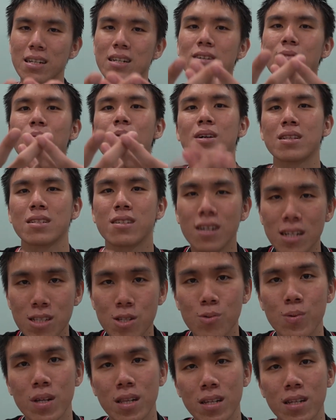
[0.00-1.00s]
what God's
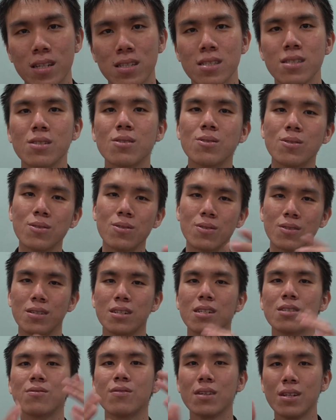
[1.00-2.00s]
will is. So
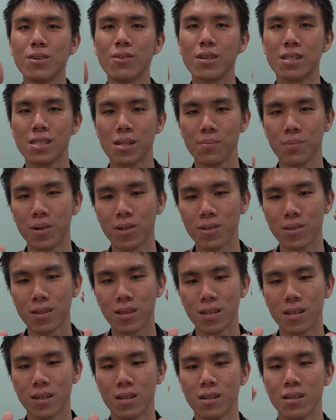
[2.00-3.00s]
this video is about
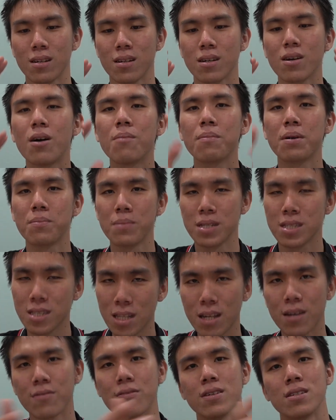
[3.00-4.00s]
the common
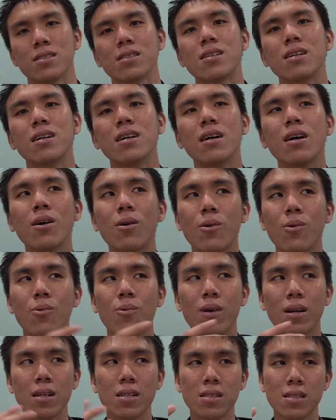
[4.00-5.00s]
mistake first.
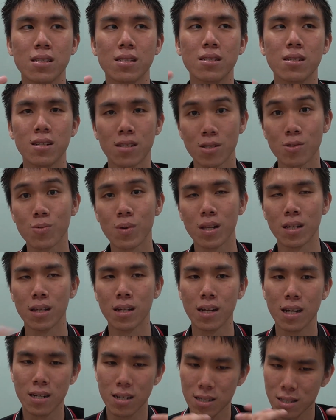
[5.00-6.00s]
What is God's will in
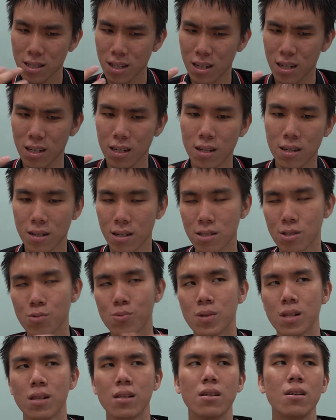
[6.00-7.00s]
understanding God's
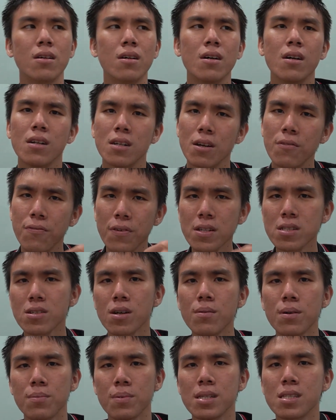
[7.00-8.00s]
will? The first
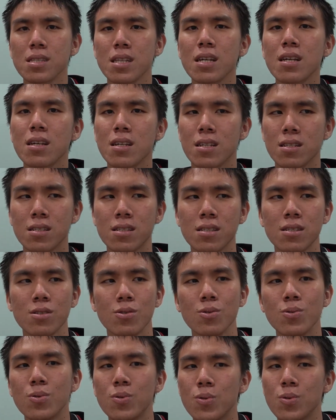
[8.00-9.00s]
common mistake is
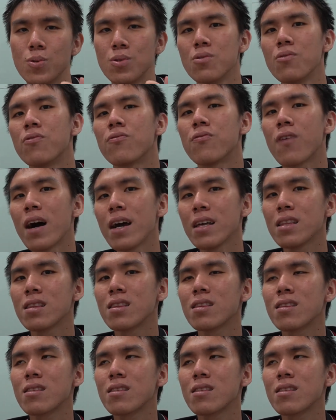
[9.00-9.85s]
you find